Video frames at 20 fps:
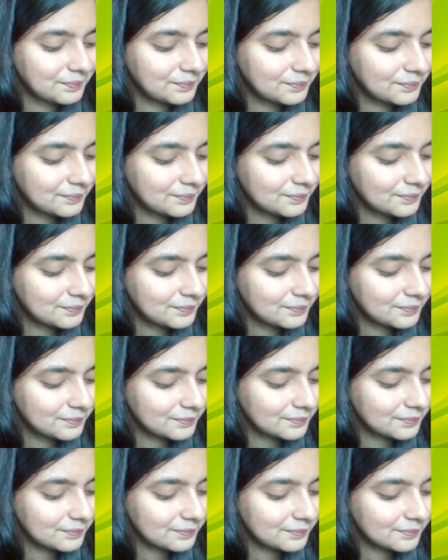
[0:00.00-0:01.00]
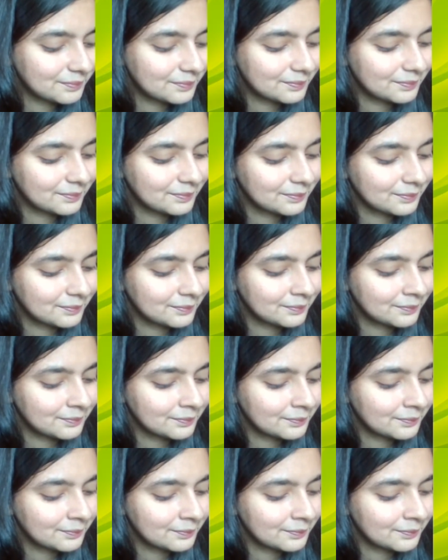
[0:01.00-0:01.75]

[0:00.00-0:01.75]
Nothing is said.